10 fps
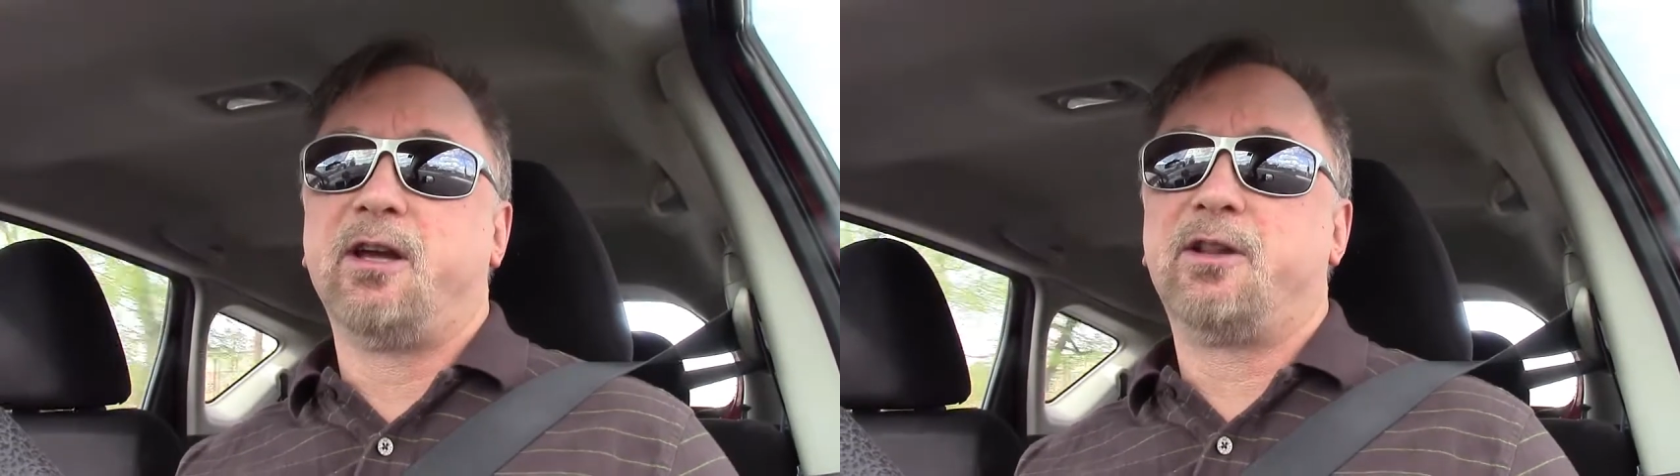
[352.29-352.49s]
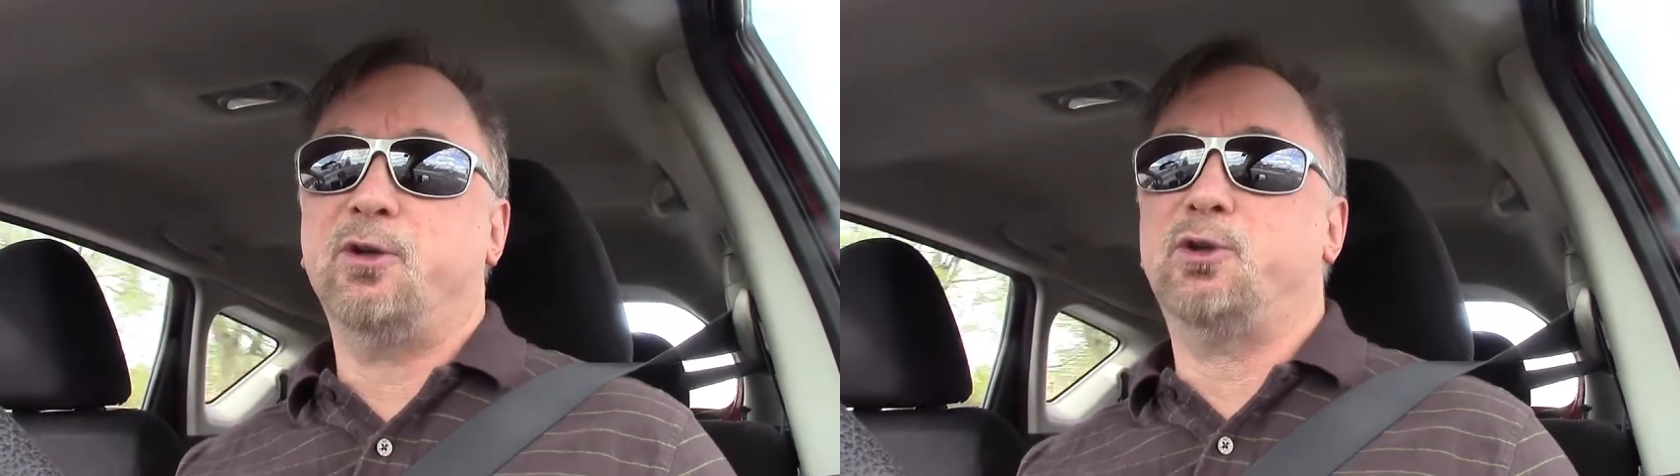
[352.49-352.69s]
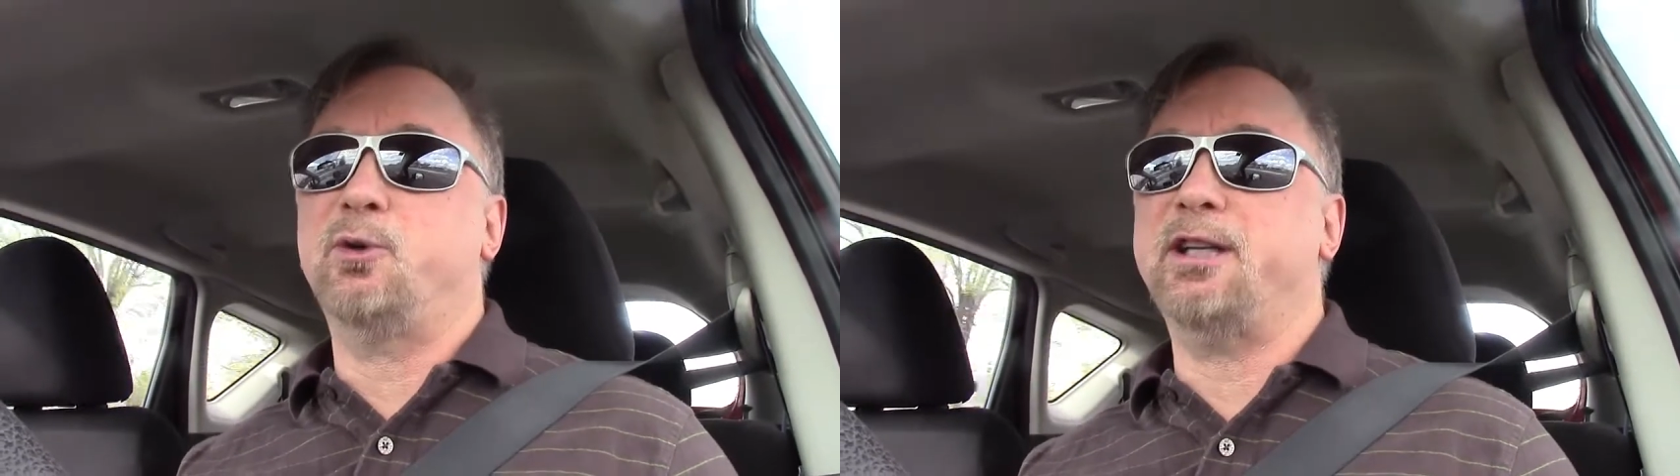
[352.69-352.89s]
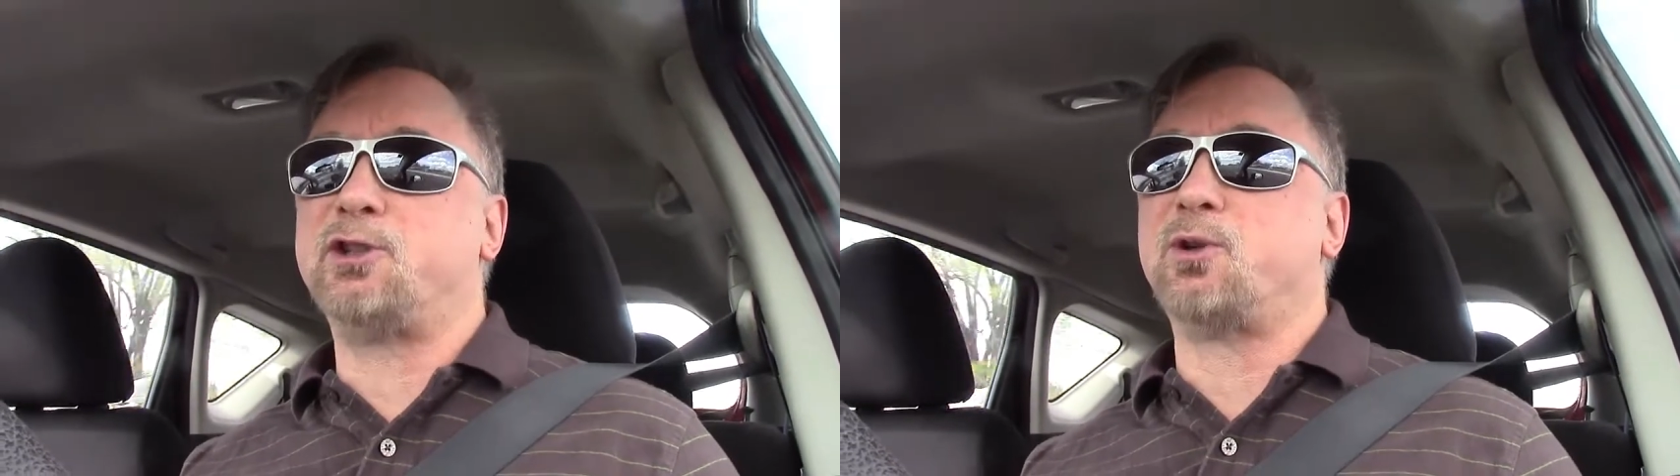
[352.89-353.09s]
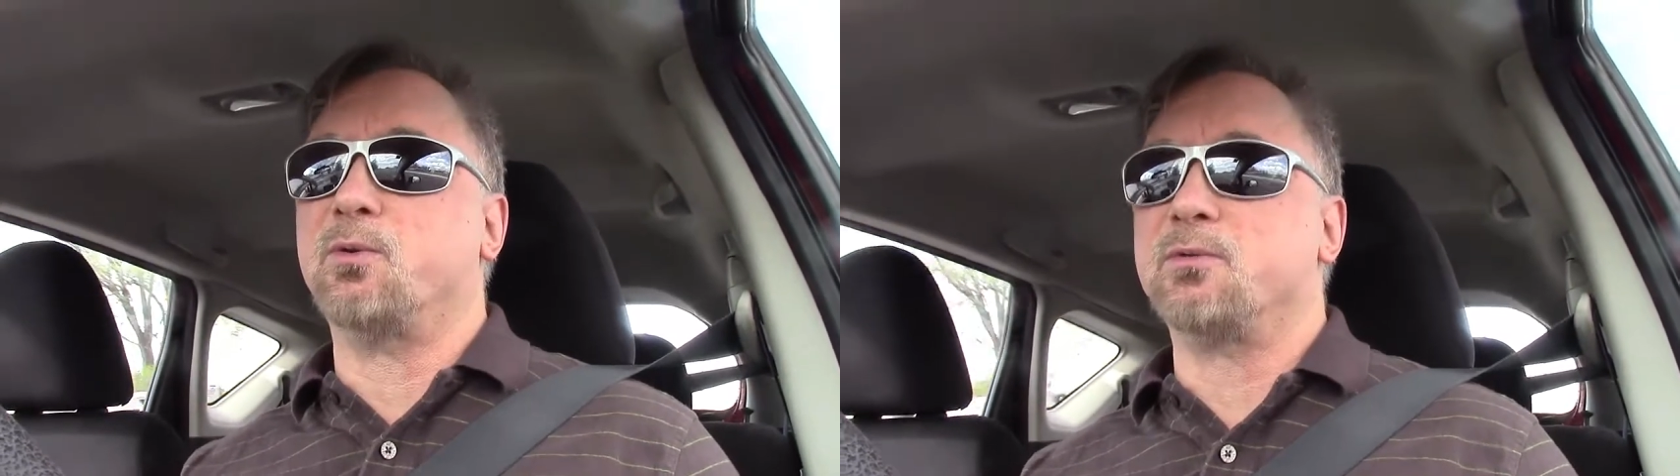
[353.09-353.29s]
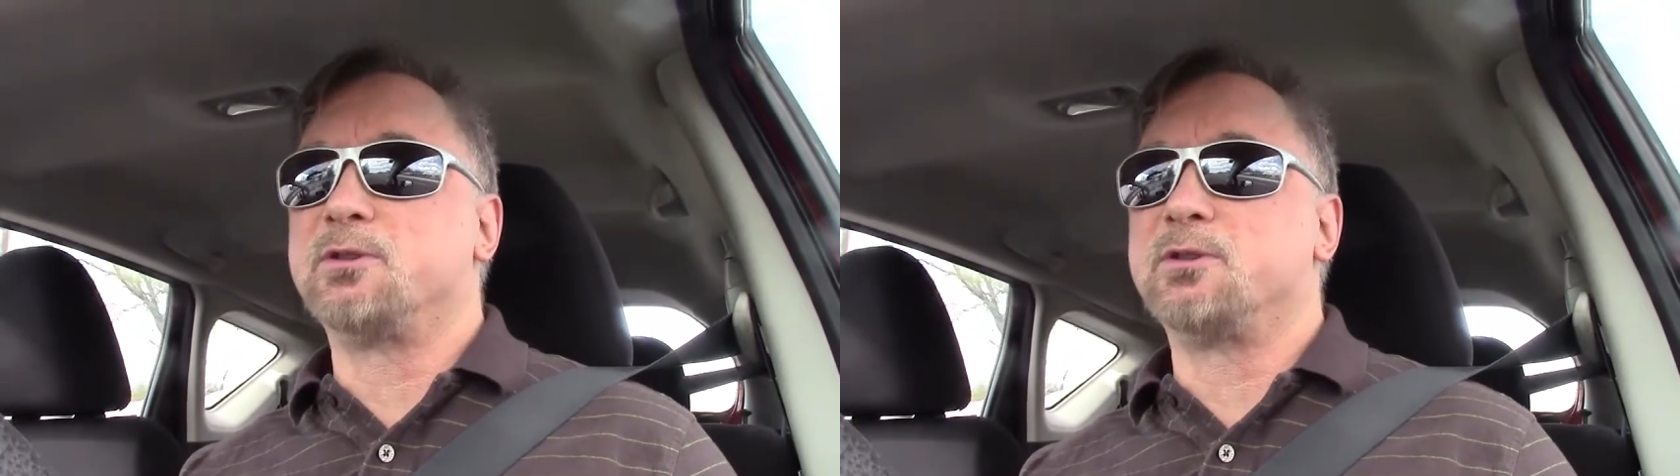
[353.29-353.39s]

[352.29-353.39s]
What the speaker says: the judicial